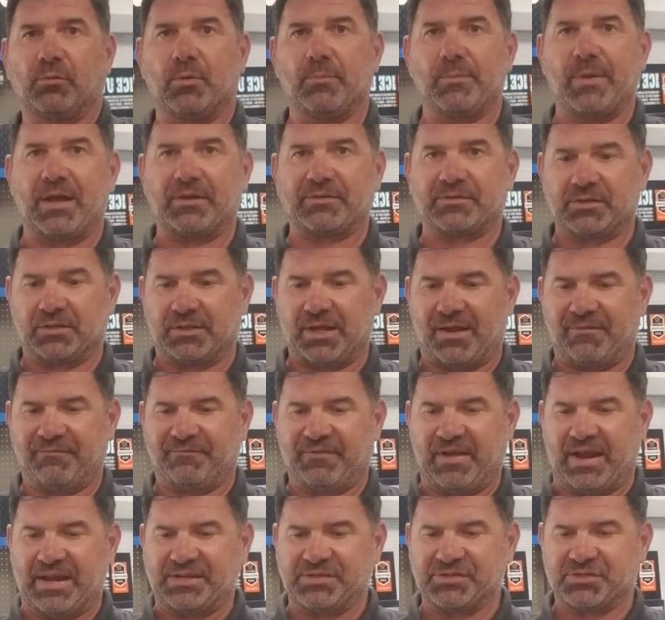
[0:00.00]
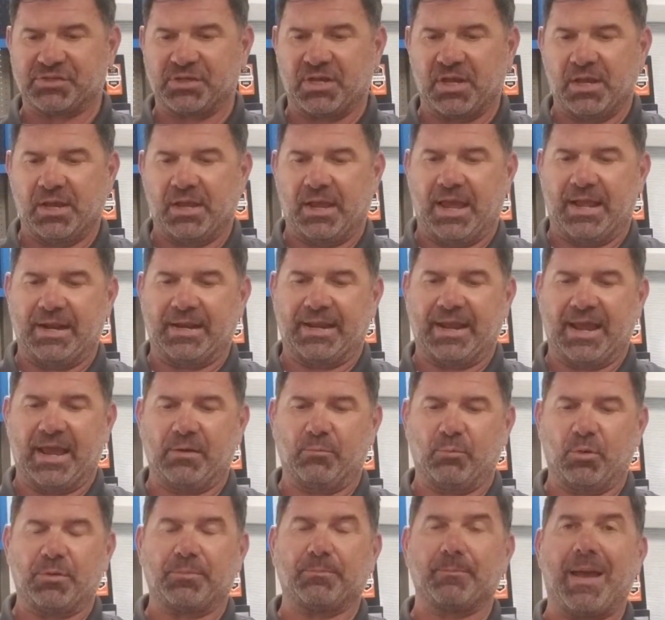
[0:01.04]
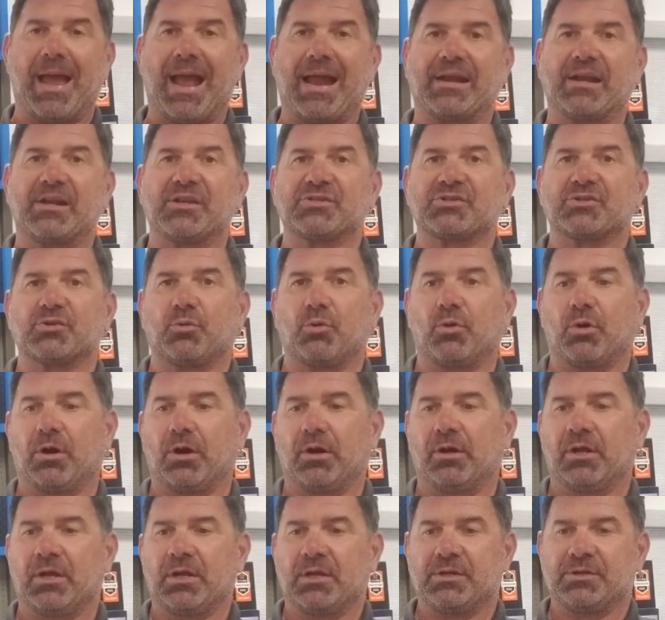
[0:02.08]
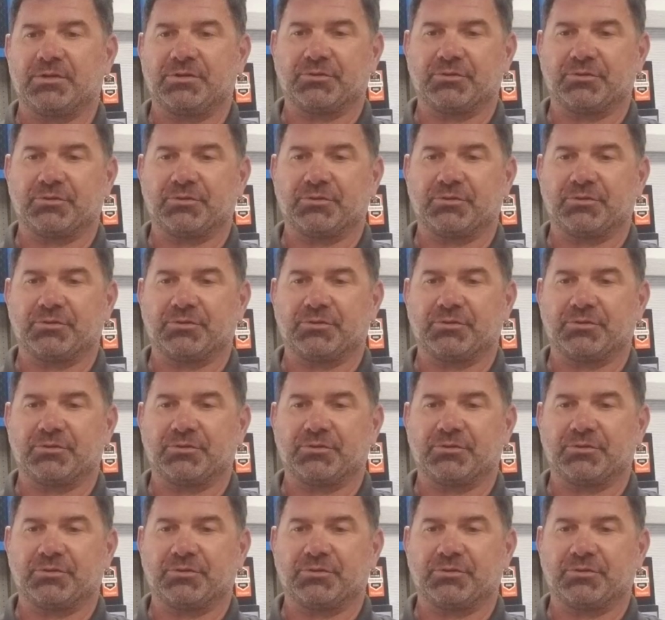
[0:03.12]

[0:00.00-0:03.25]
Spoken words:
We mount to that face, and again with magnets or